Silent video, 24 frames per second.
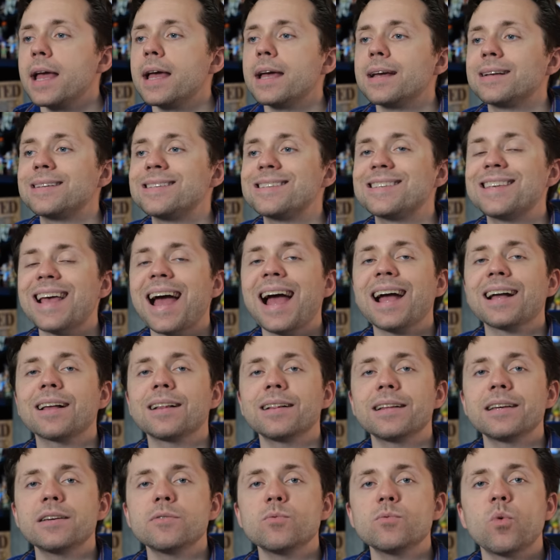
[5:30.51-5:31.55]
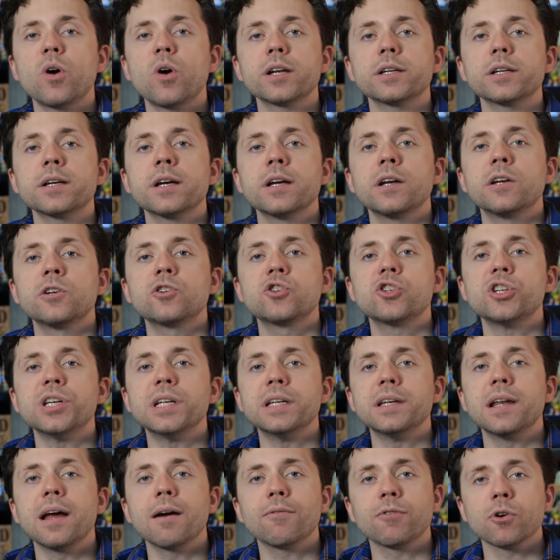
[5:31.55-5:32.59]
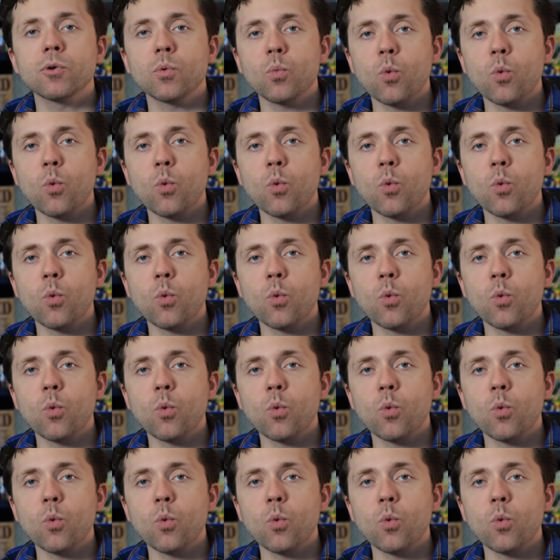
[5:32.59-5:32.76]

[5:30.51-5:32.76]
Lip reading: Exactly what she never